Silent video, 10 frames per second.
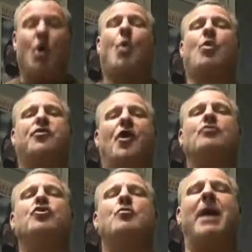
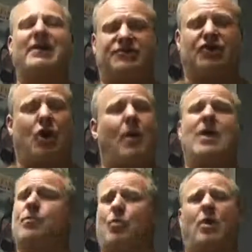Although New Mexico
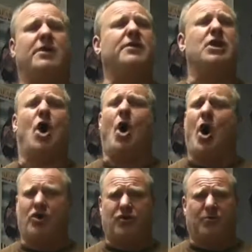had one of the
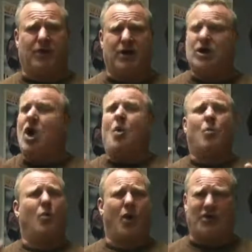arguably
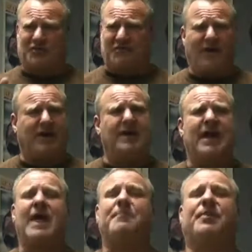worst fucking
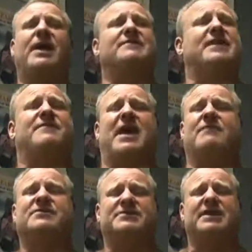game plans I've
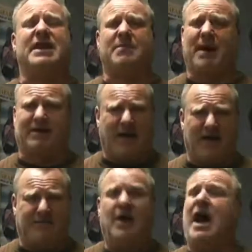ever seen in my
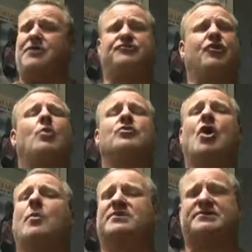life, I don't
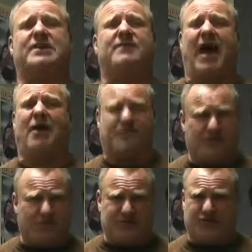know what Steve
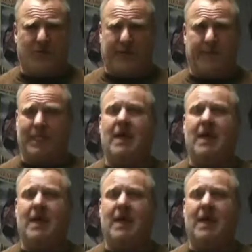Alford was doing.